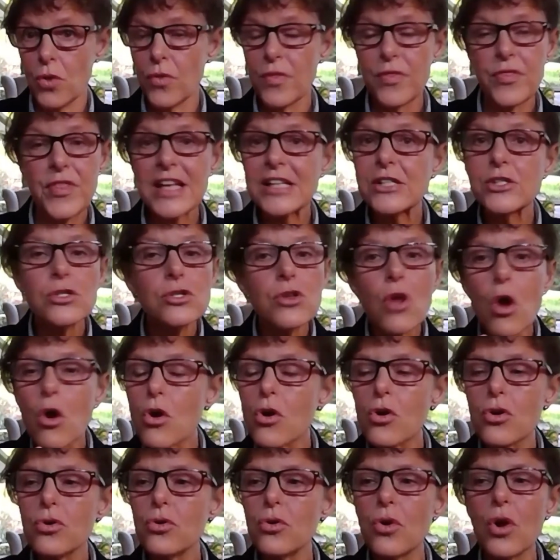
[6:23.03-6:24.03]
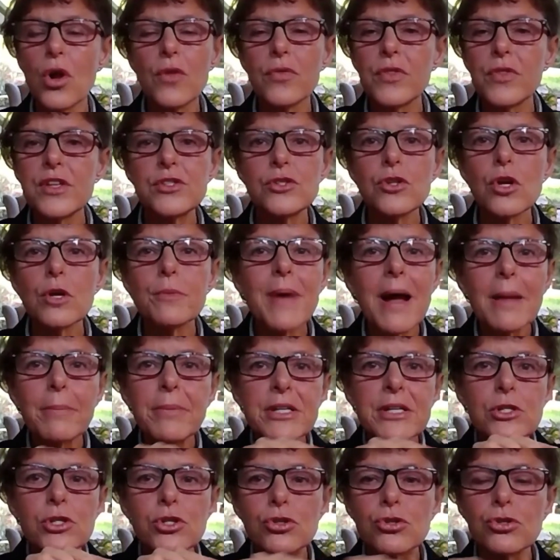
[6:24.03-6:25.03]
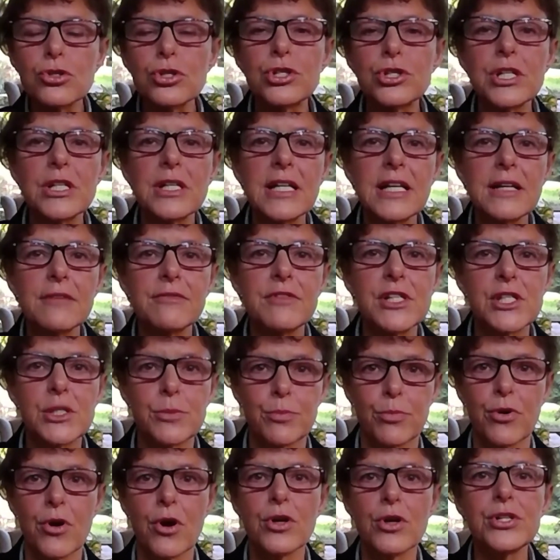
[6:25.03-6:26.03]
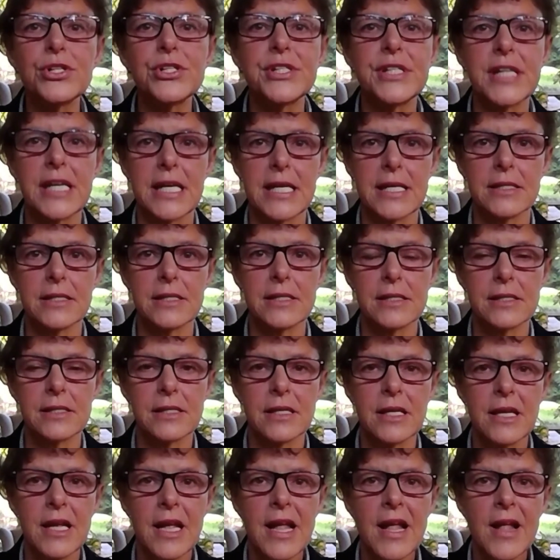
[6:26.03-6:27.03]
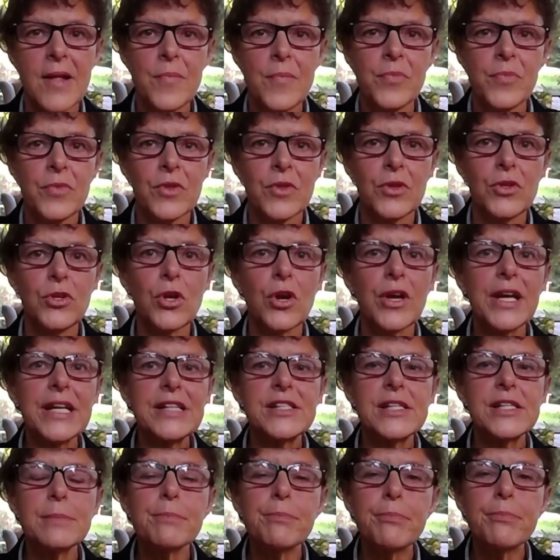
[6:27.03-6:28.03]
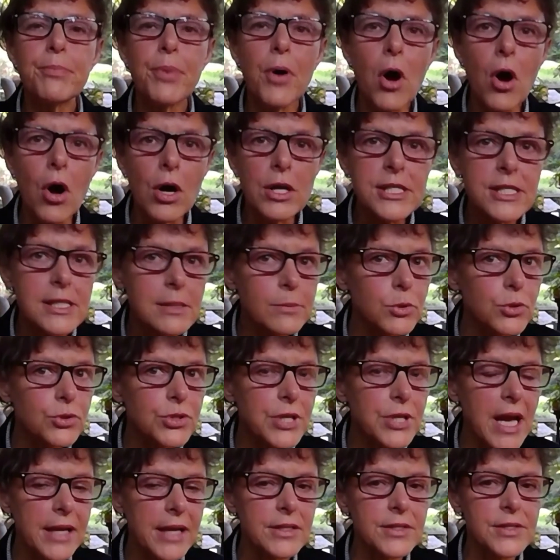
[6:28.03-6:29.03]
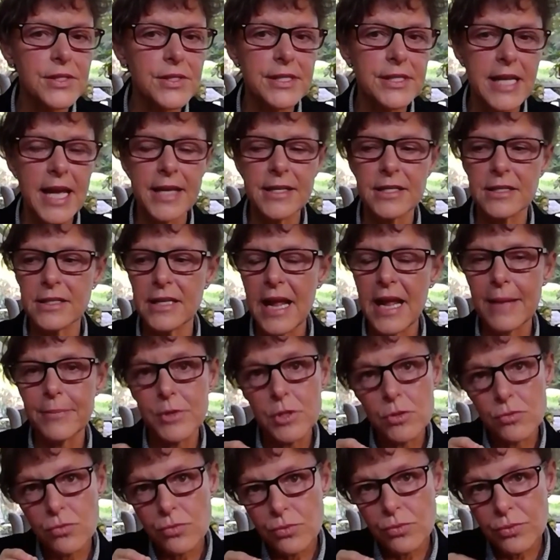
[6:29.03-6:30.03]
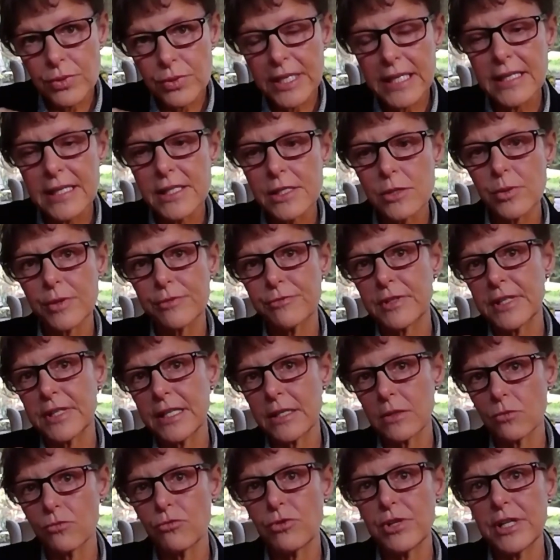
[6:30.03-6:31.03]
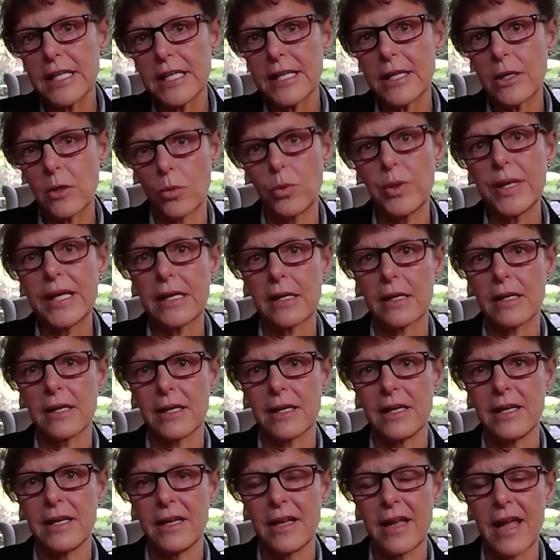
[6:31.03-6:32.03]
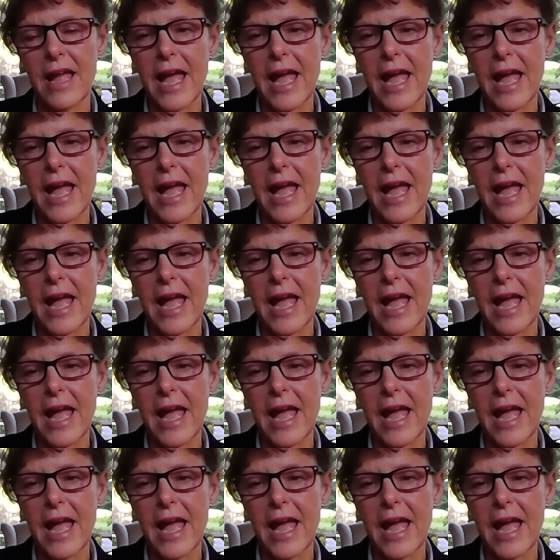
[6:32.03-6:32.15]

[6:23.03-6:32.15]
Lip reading: There's no public scrutiny of this process. It's impossible to understand, and it happens really swiftly and really quickly.